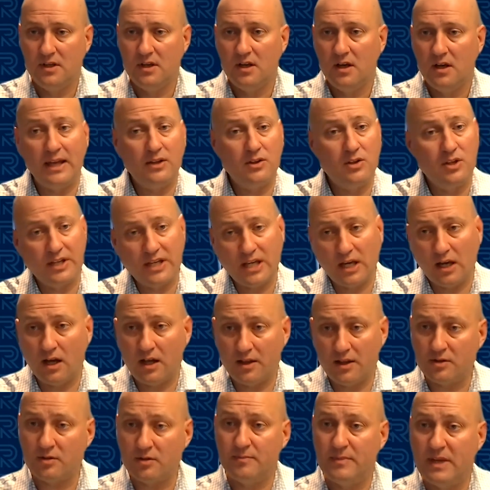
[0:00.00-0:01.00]
and look at
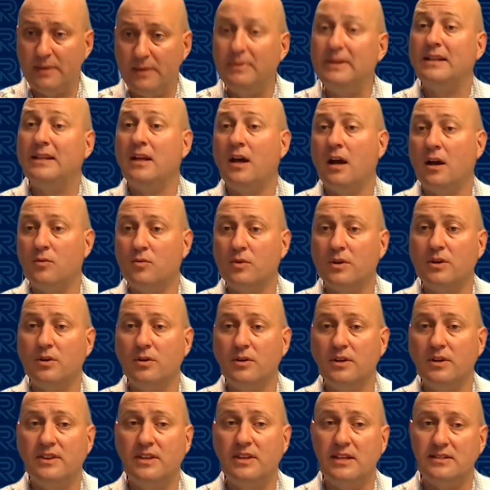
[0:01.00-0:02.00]
other maybe
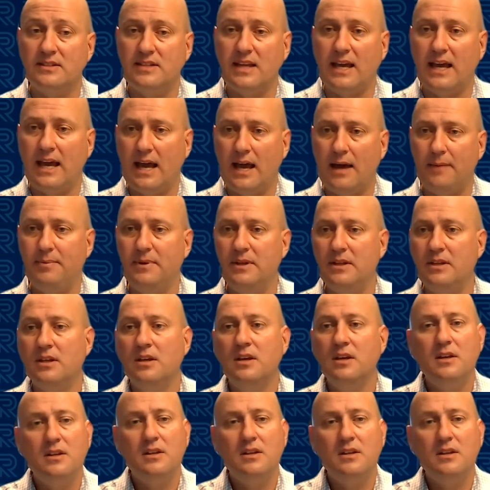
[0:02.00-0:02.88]
non-recurring things that happen